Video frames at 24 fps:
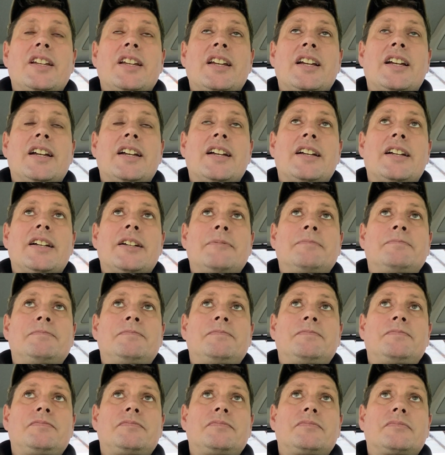I'd
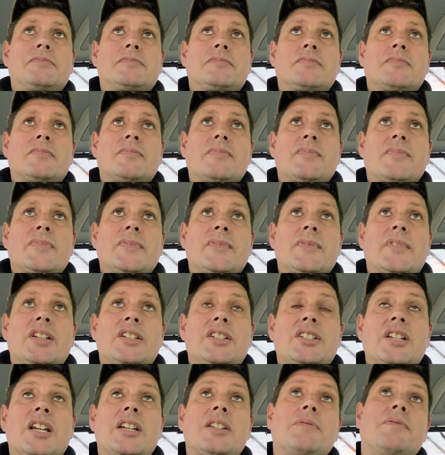
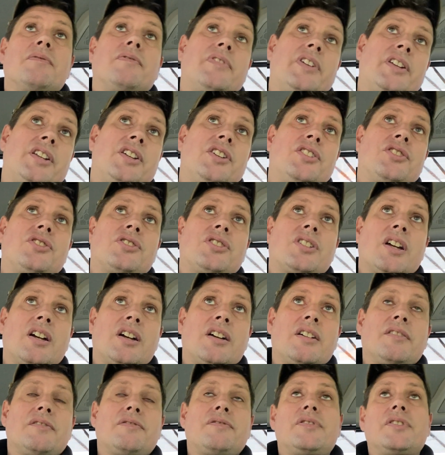say some vintage
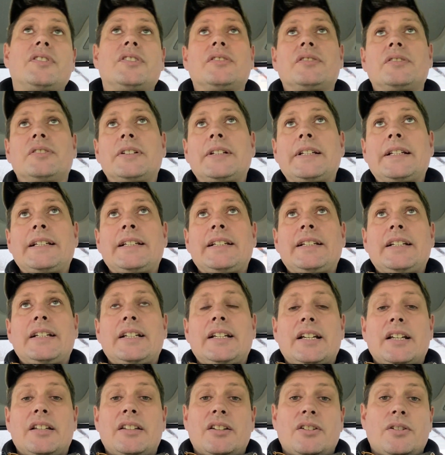stuff, and
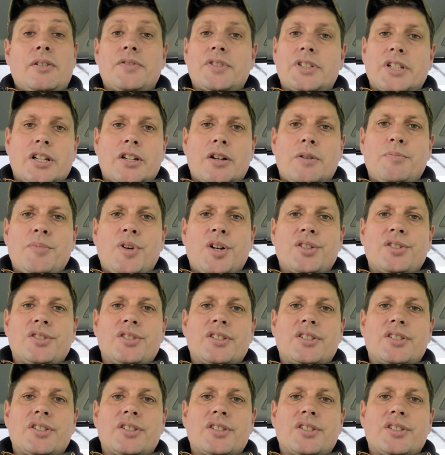then obviously a lot of modern